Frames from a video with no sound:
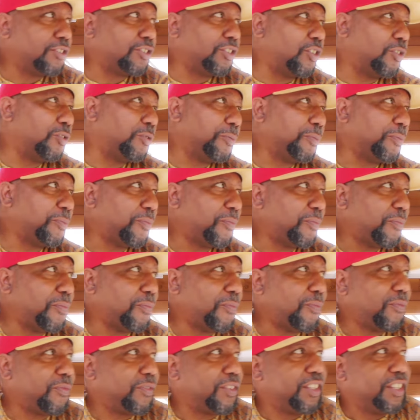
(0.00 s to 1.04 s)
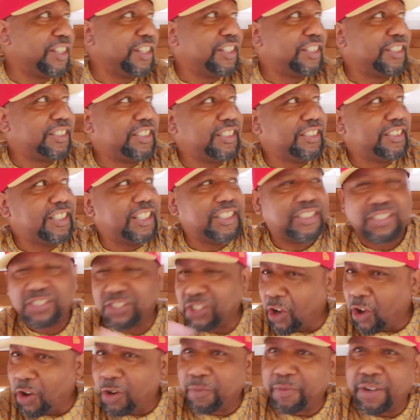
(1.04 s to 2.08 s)
So she said she
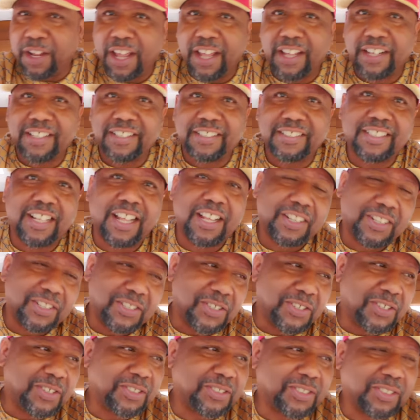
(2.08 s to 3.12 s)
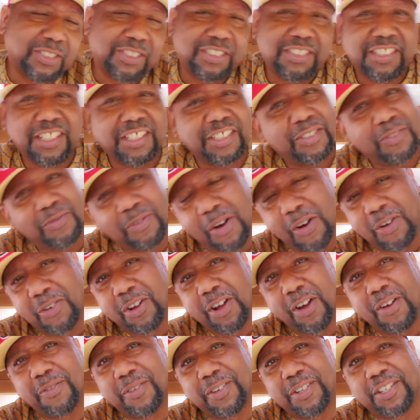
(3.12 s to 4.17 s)
told him that and he was like, cool. So she said she rolled
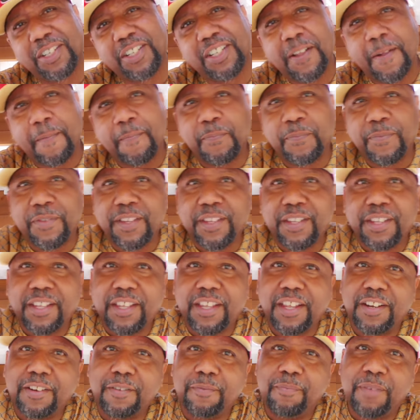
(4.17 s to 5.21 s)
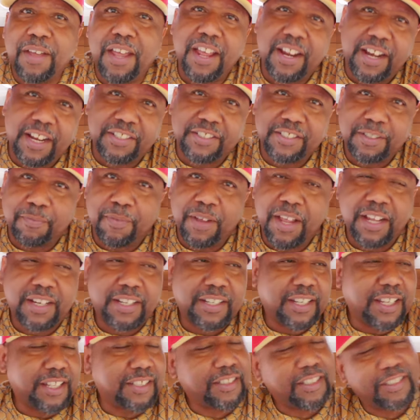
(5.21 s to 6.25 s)
over. My bed is in the bed
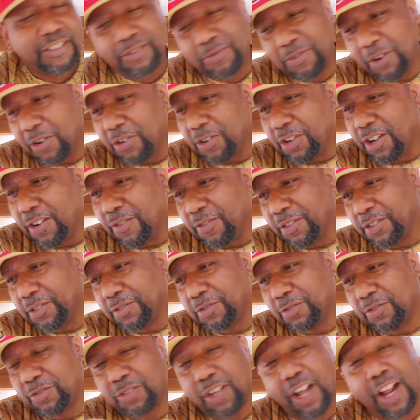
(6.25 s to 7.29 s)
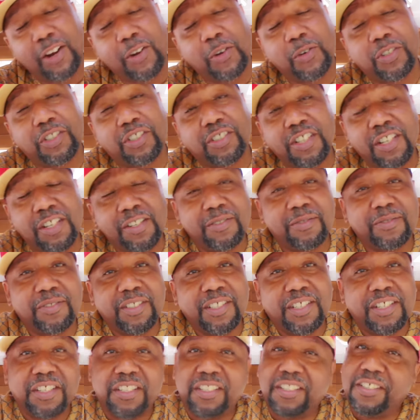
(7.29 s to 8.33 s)
together. So she rolled over and tried to go to sleep.
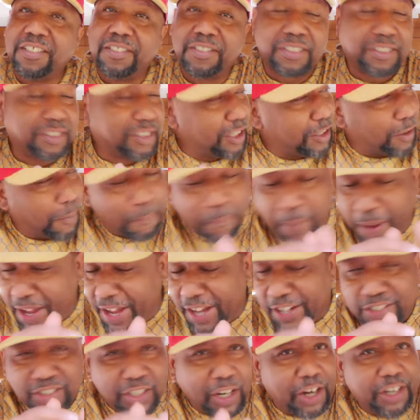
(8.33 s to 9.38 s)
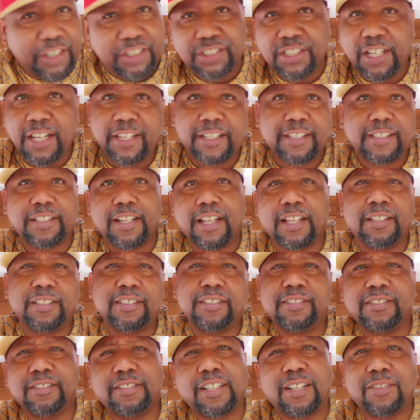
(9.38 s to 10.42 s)
She said, my bed started shaking. Like,
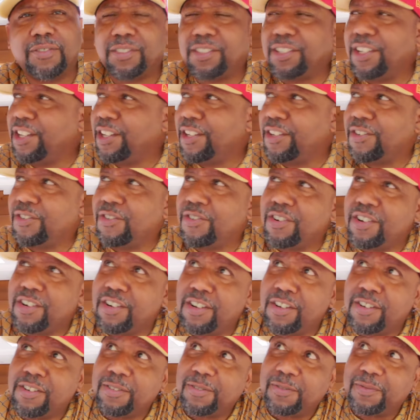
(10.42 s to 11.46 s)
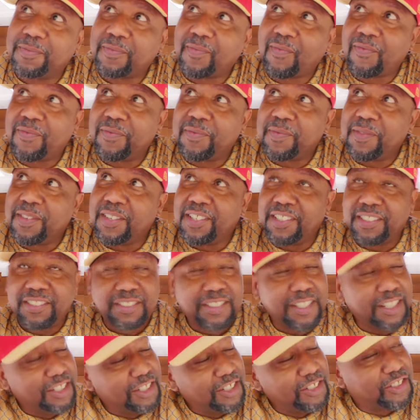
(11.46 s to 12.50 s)
what the hell going on?
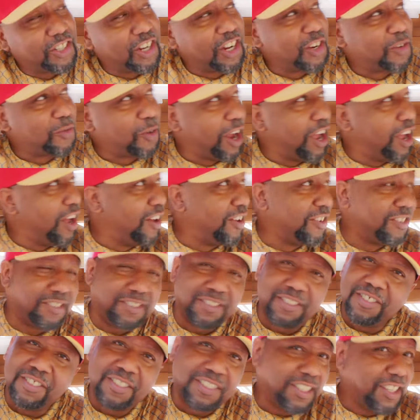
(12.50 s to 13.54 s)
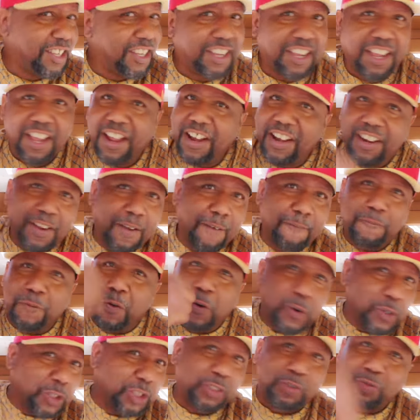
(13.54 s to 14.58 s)
So she turned around, that nigga
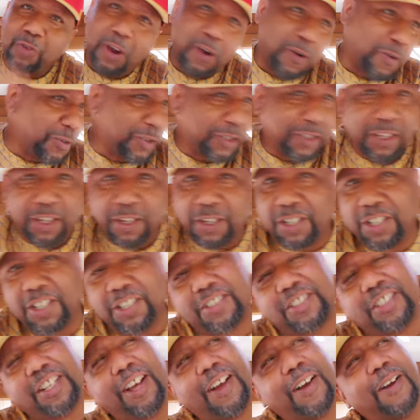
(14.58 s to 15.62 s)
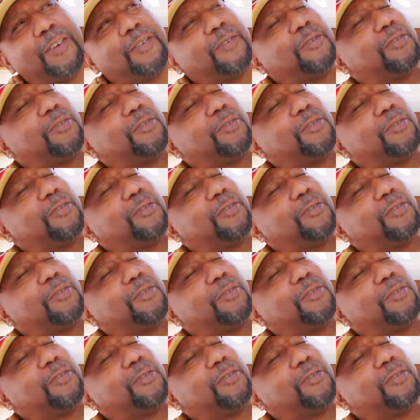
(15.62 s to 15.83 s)
full stroke, you know? So.